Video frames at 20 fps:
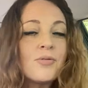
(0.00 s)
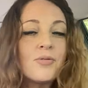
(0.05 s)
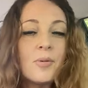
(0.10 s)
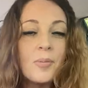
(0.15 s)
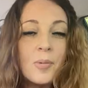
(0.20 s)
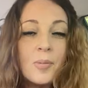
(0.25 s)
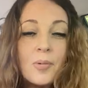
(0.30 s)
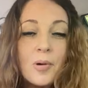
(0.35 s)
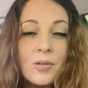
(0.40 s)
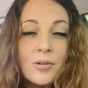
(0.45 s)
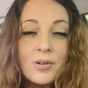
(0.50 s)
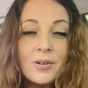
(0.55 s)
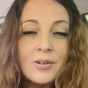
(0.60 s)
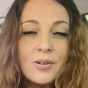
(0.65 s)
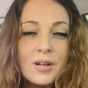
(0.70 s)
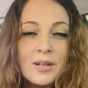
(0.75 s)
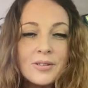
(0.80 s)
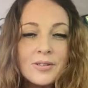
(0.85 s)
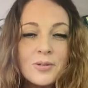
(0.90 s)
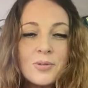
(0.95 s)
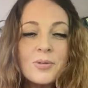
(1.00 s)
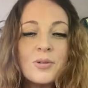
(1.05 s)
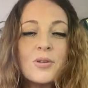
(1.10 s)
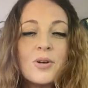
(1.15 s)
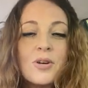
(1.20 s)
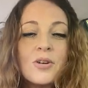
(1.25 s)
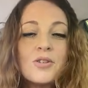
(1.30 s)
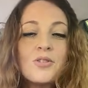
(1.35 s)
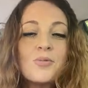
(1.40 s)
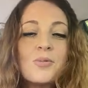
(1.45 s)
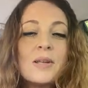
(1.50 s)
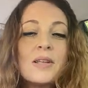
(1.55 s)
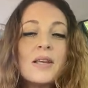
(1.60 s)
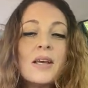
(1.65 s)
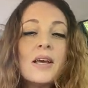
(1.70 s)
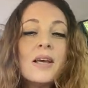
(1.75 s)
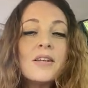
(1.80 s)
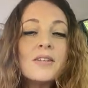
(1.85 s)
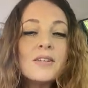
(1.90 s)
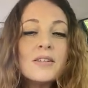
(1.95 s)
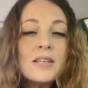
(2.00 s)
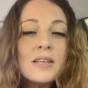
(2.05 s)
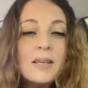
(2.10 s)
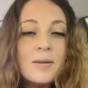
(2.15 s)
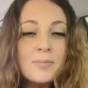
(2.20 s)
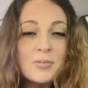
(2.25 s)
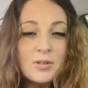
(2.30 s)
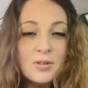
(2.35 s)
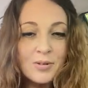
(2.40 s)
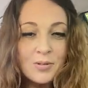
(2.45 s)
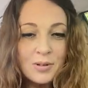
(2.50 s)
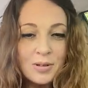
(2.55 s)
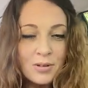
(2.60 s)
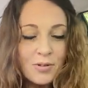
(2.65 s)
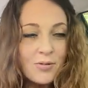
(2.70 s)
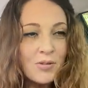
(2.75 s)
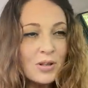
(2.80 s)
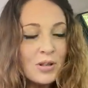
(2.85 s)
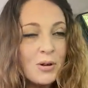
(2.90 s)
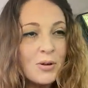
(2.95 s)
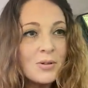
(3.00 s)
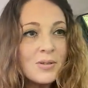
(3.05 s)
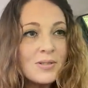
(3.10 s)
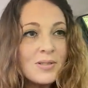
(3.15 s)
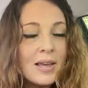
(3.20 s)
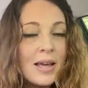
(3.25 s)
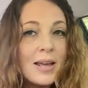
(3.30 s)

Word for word: from a brother in Christ who encouraged me to keep doing the videos.